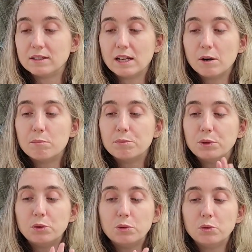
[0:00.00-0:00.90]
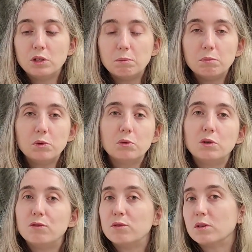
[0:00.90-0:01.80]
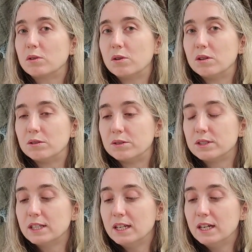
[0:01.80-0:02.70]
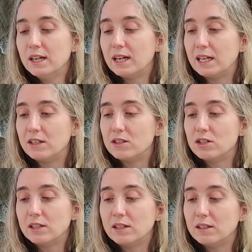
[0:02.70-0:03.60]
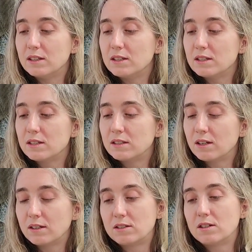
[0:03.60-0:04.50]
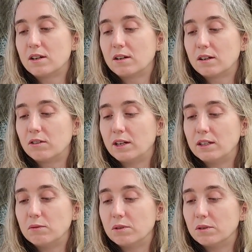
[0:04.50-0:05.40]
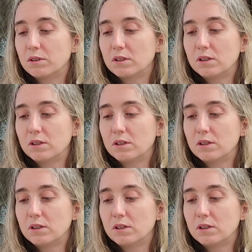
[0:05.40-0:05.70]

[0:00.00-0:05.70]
They're beautiful colors, and she did such a great work.